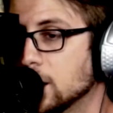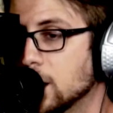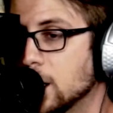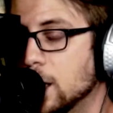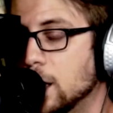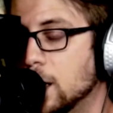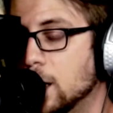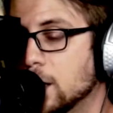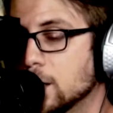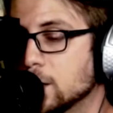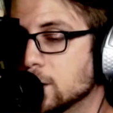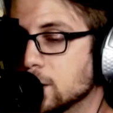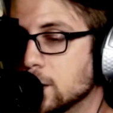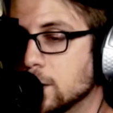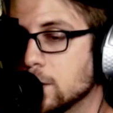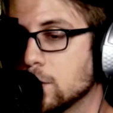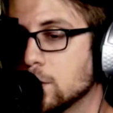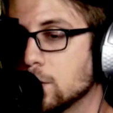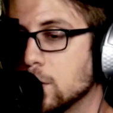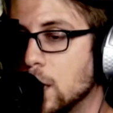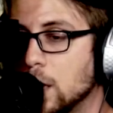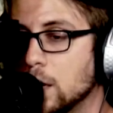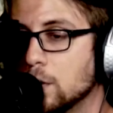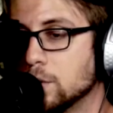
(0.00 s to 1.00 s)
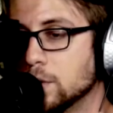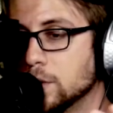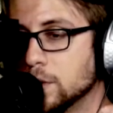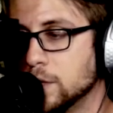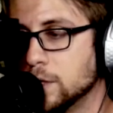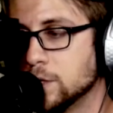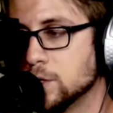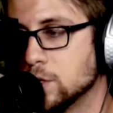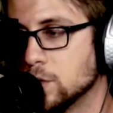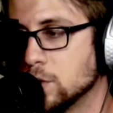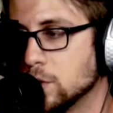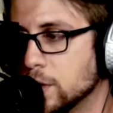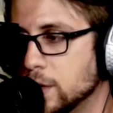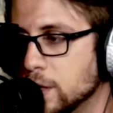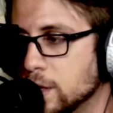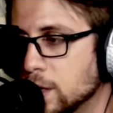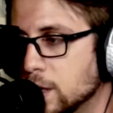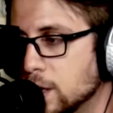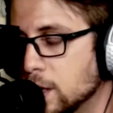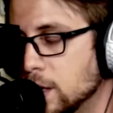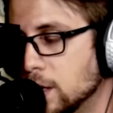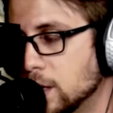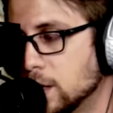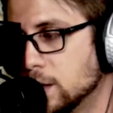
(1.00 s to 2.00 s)
I really enjoyed
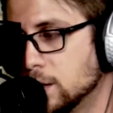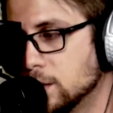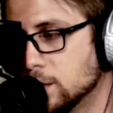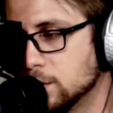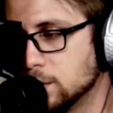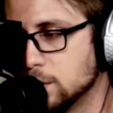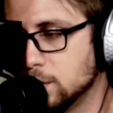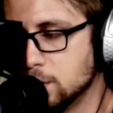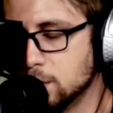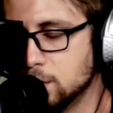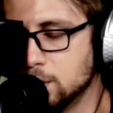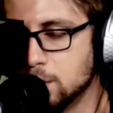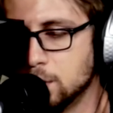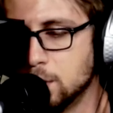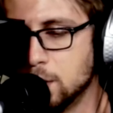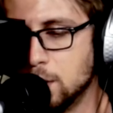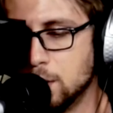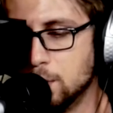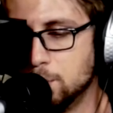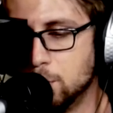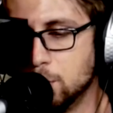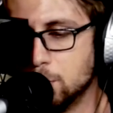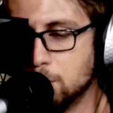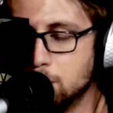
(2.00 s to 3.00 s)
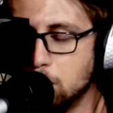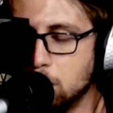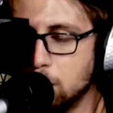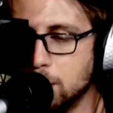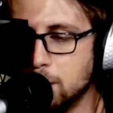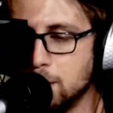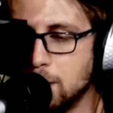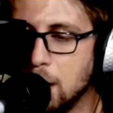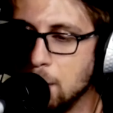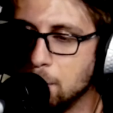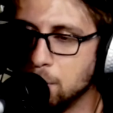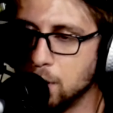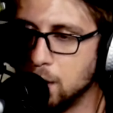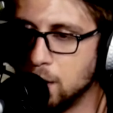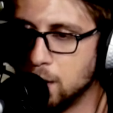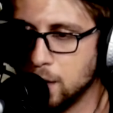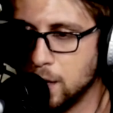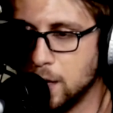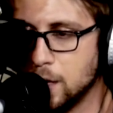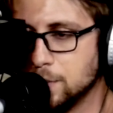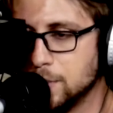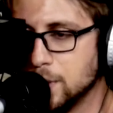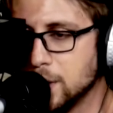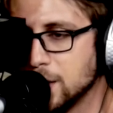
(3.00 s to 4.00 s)
putting that blog
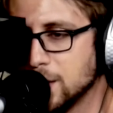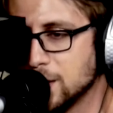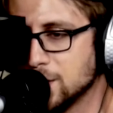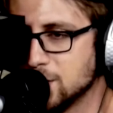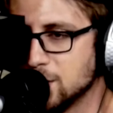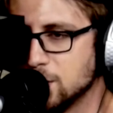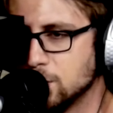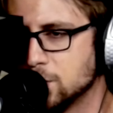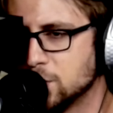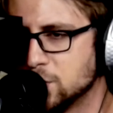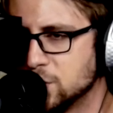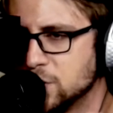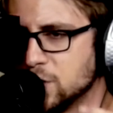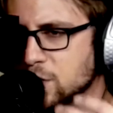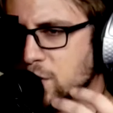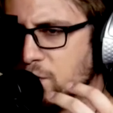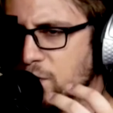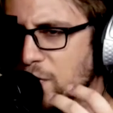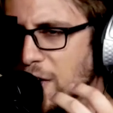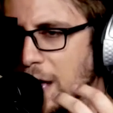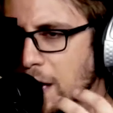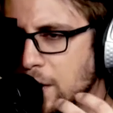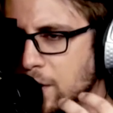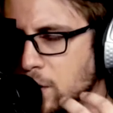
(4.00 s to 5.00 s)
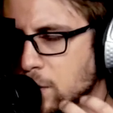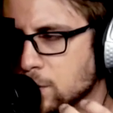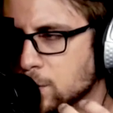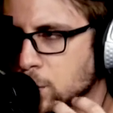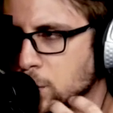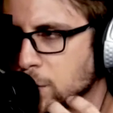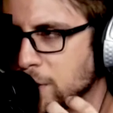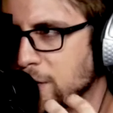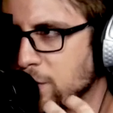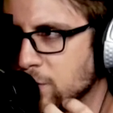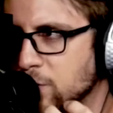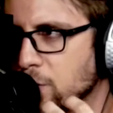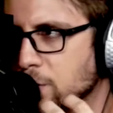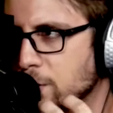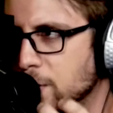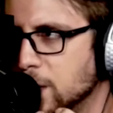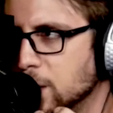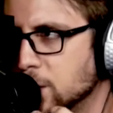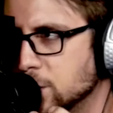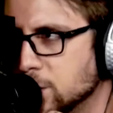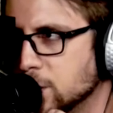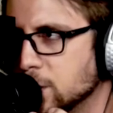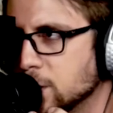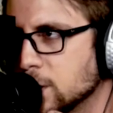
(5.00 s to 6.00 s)
up because it was just valuable
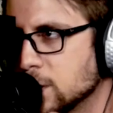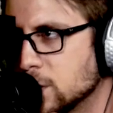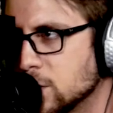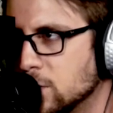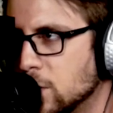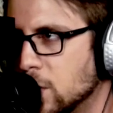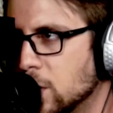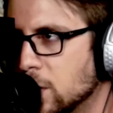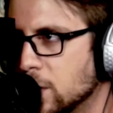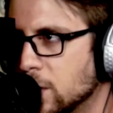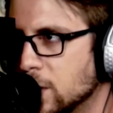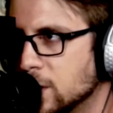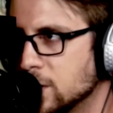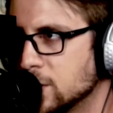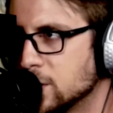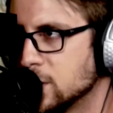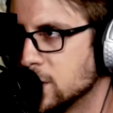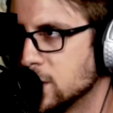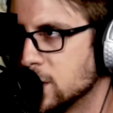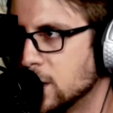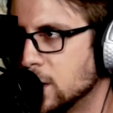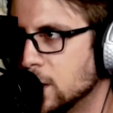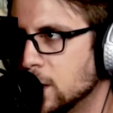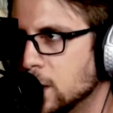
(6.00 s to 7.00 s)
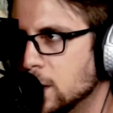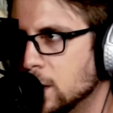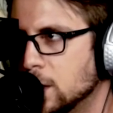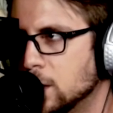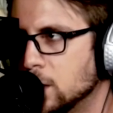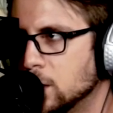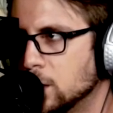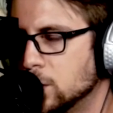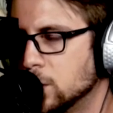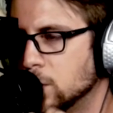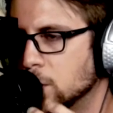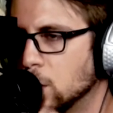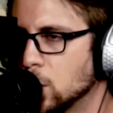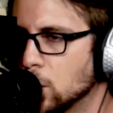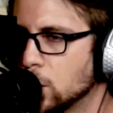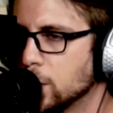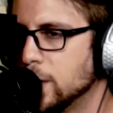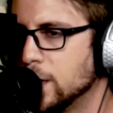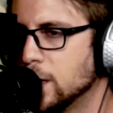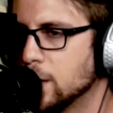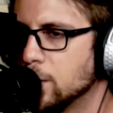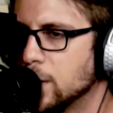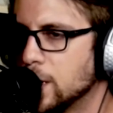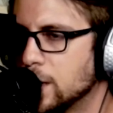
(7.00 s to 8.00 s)
information as far as
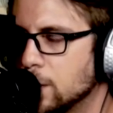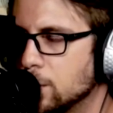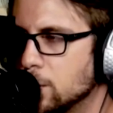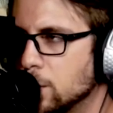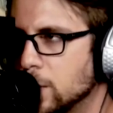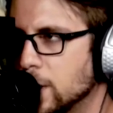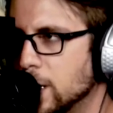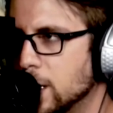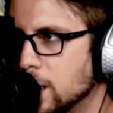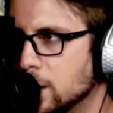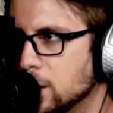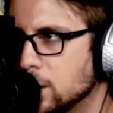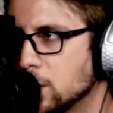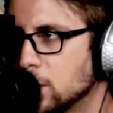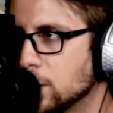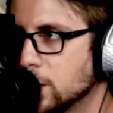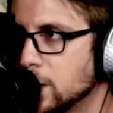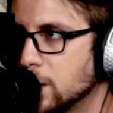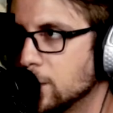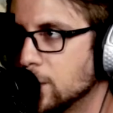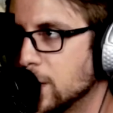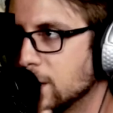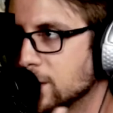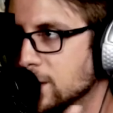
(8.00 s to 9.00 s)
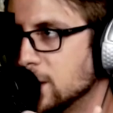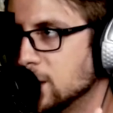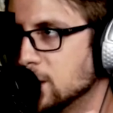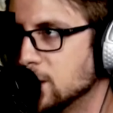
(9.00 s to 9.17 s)
learning about a brand, learning about these